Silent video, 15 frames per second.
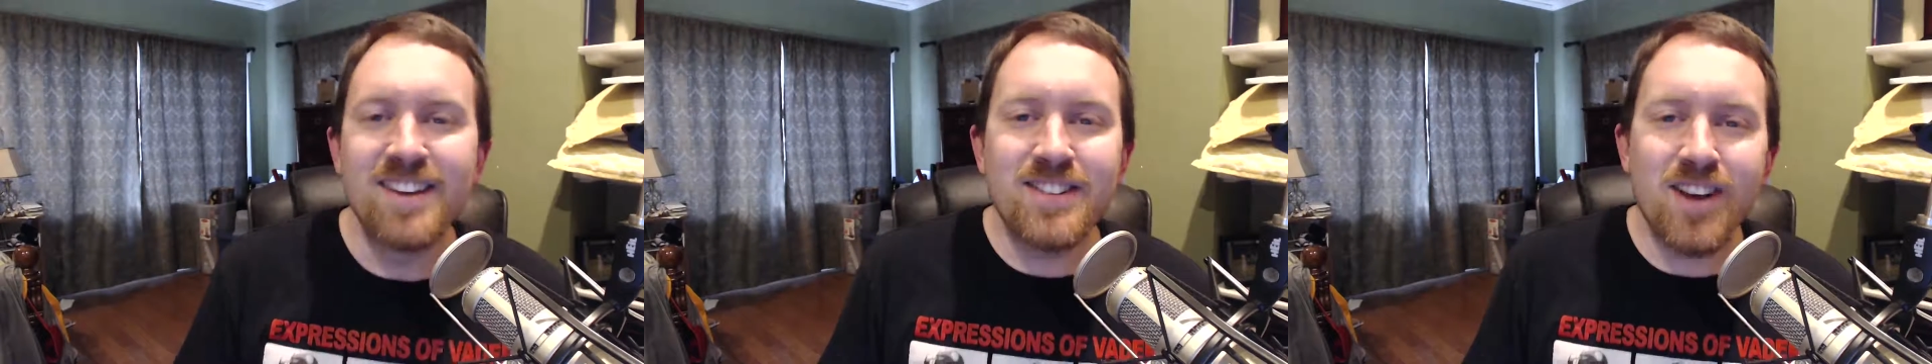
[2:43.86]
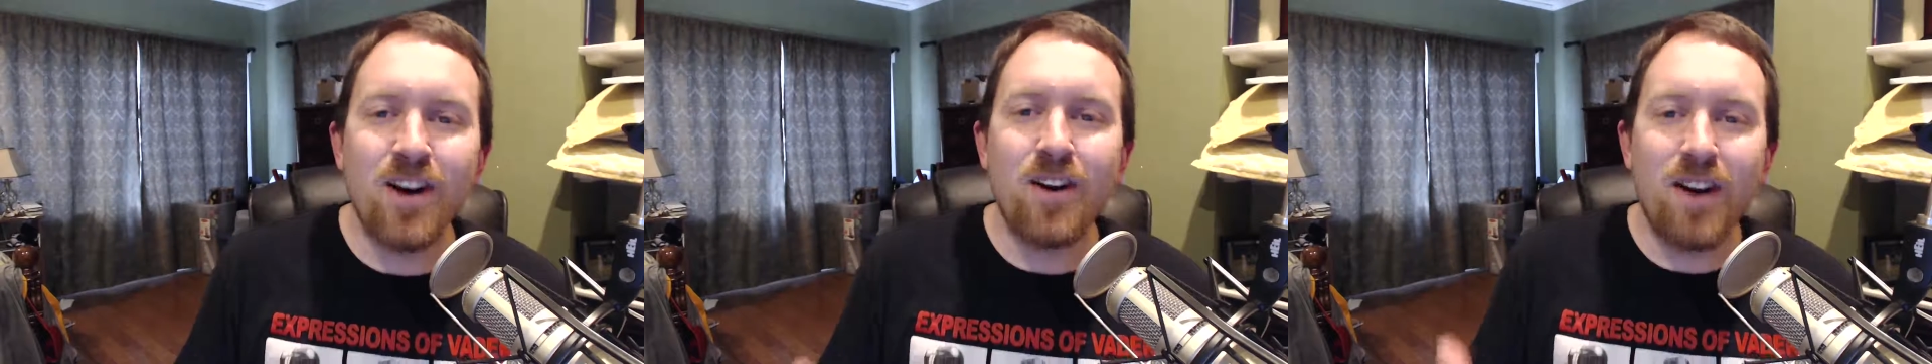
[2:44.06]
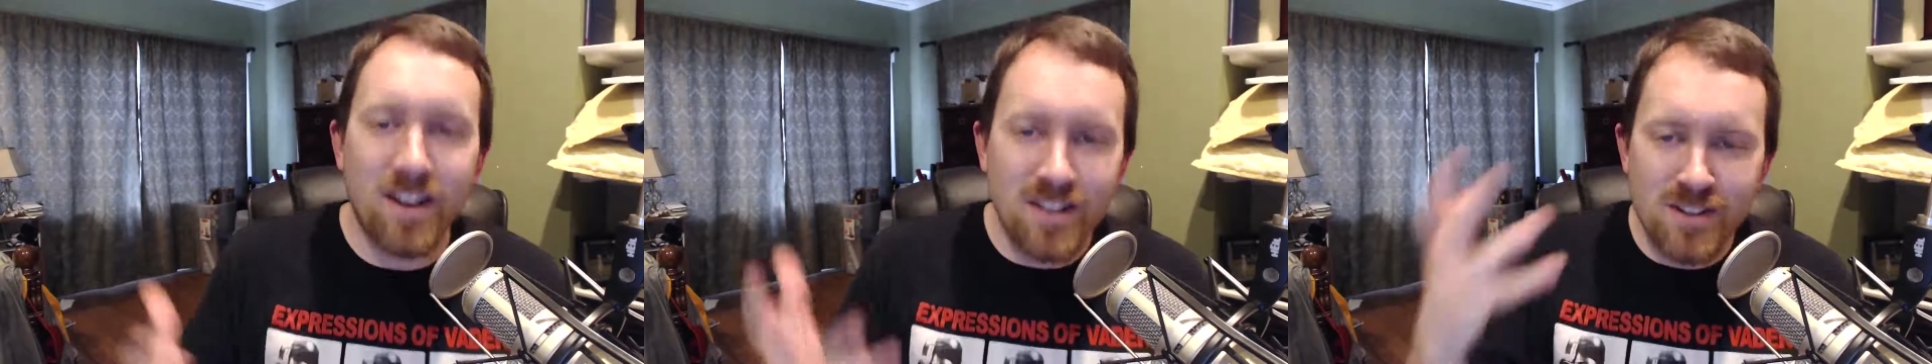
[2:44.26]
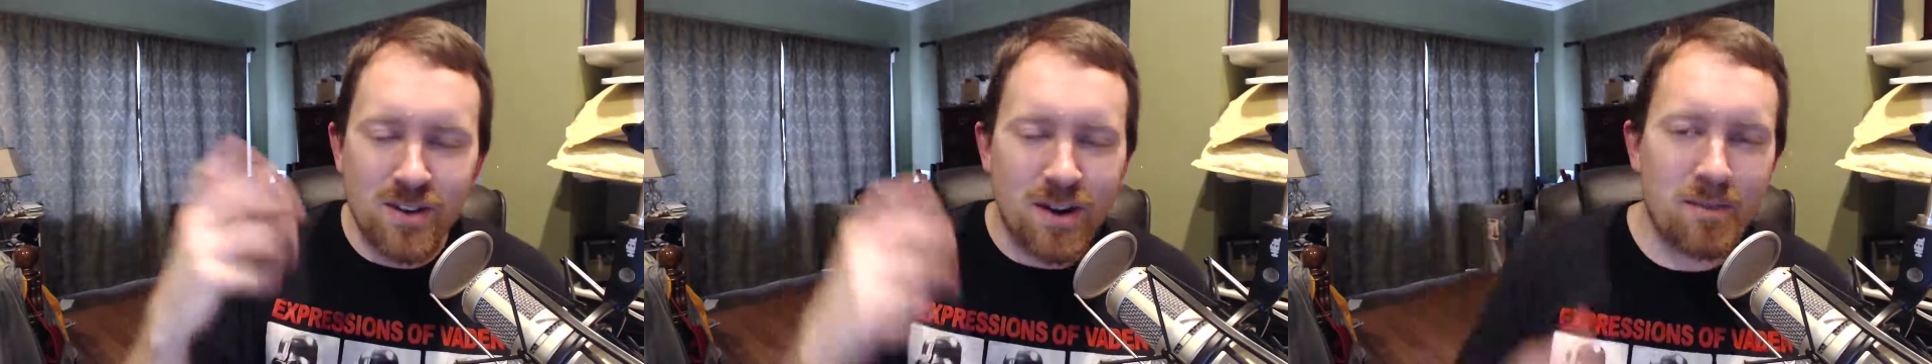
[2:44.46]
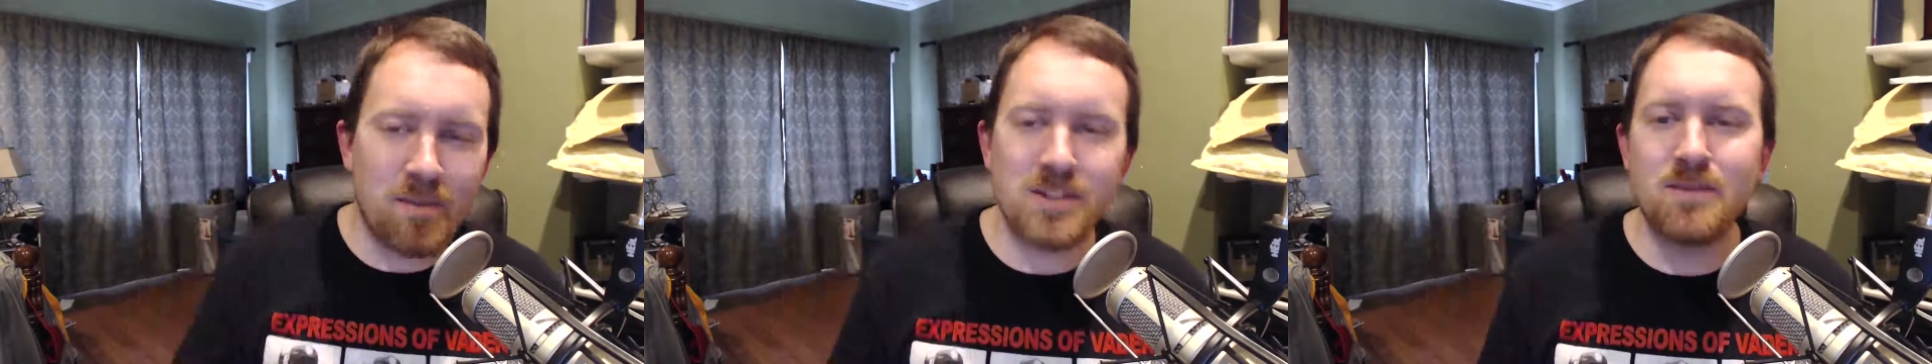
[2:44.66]
so I'll just try
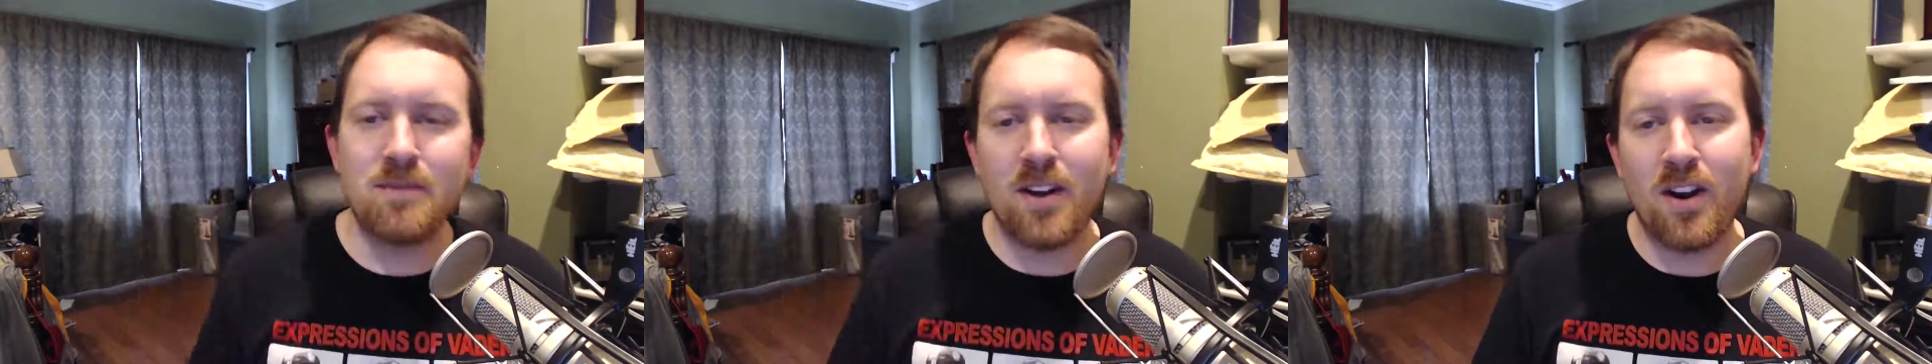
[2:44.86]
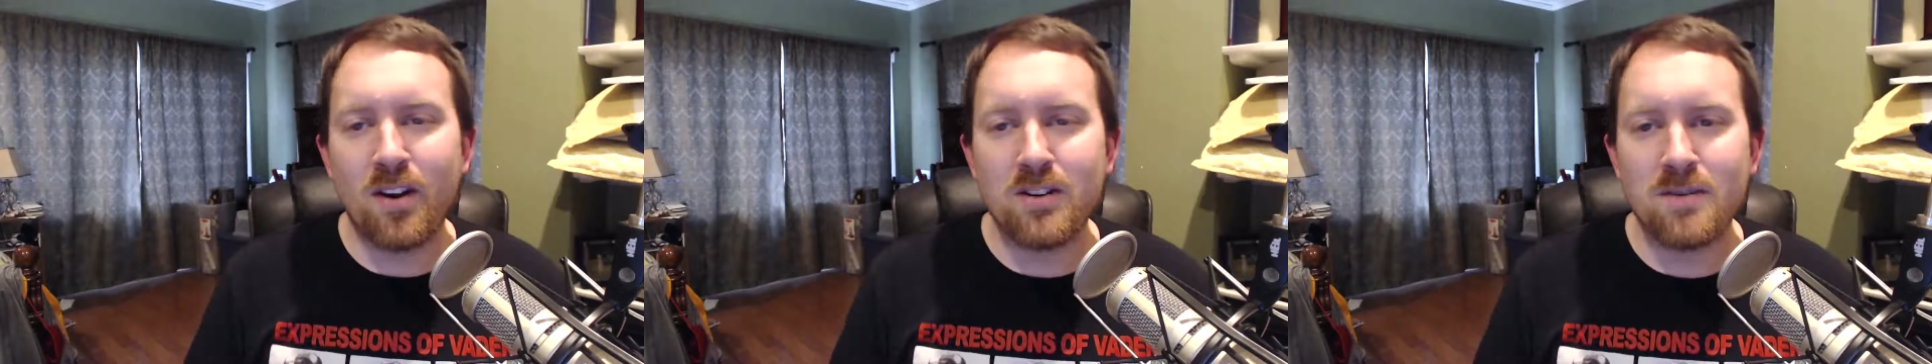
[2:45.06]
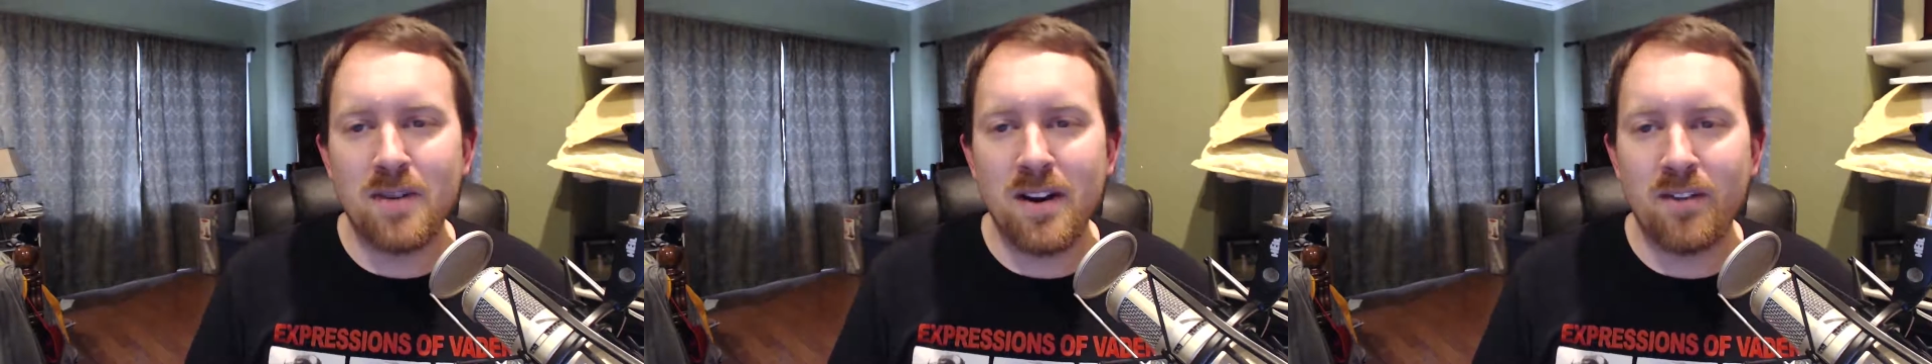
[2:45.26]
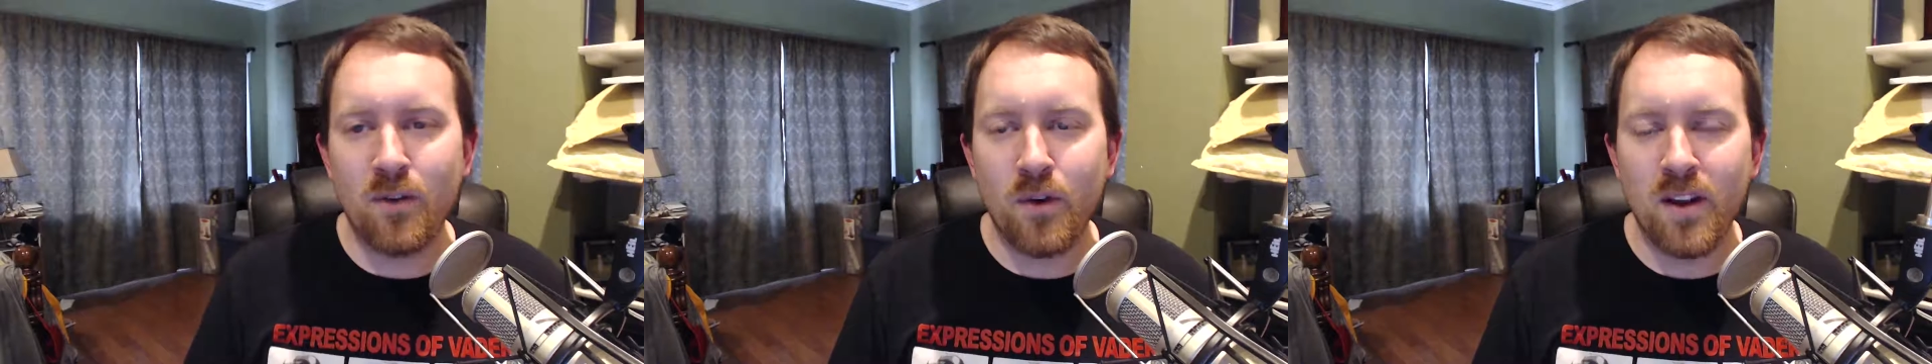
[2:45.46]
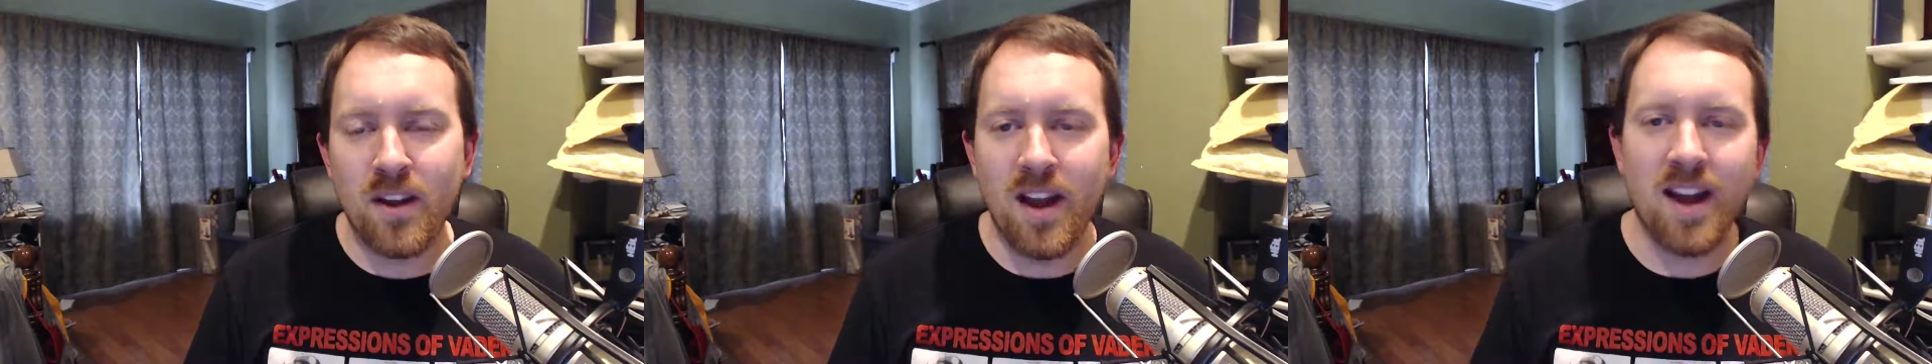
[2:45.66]
to put some encouragement up for
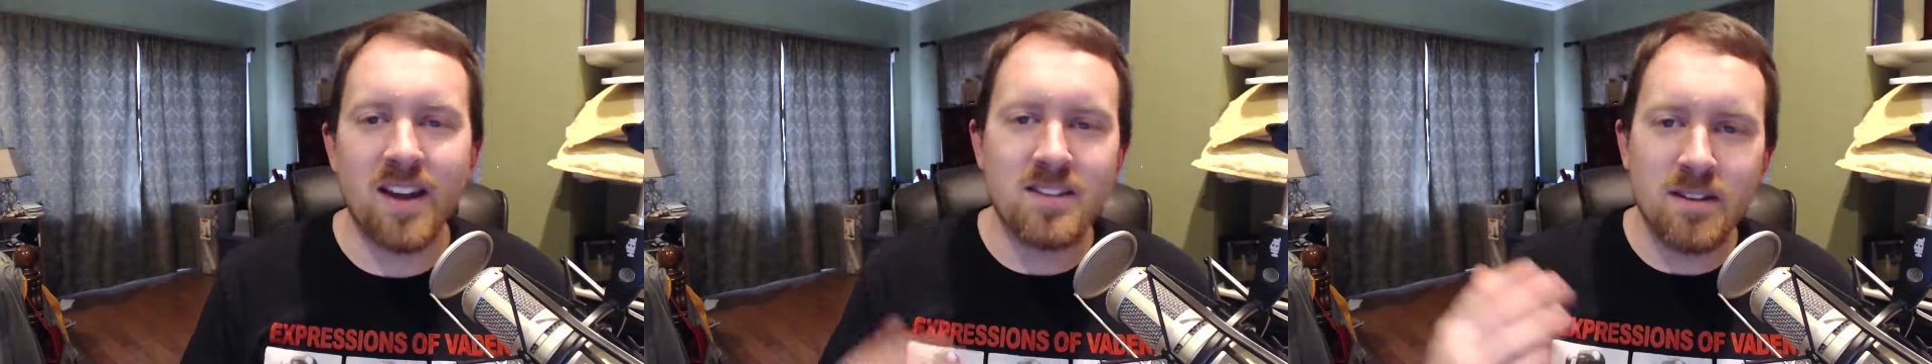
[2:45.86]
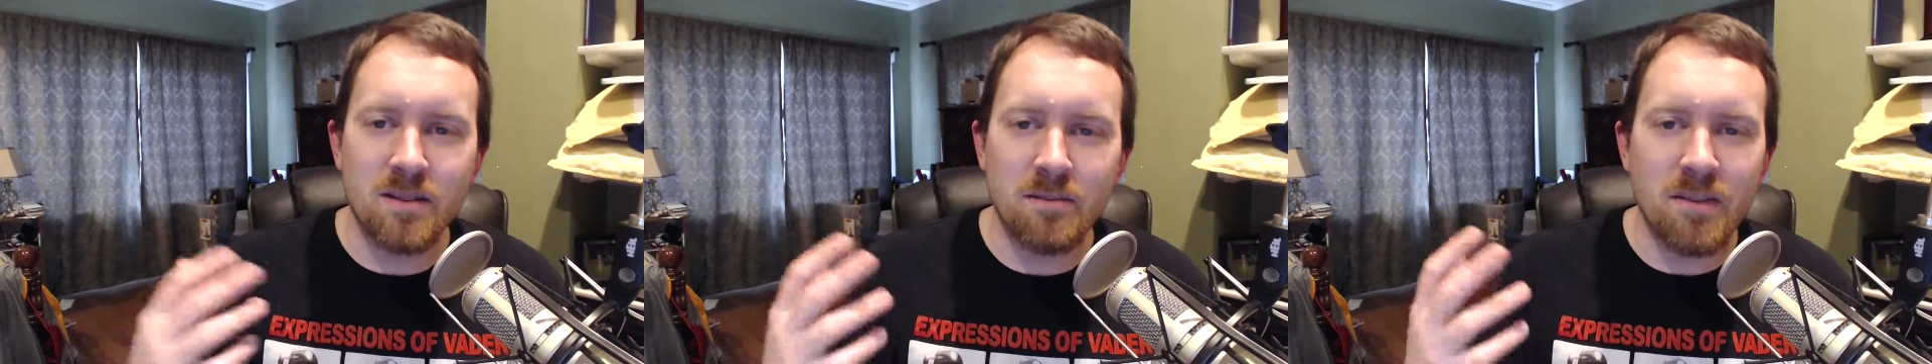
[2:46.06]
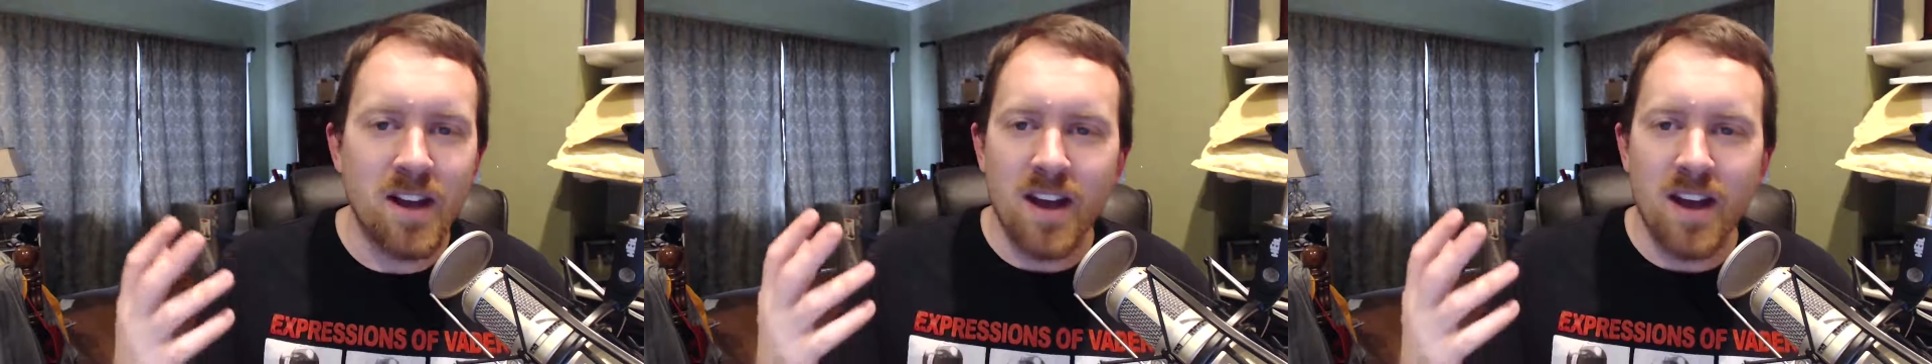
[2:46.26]
you guys, some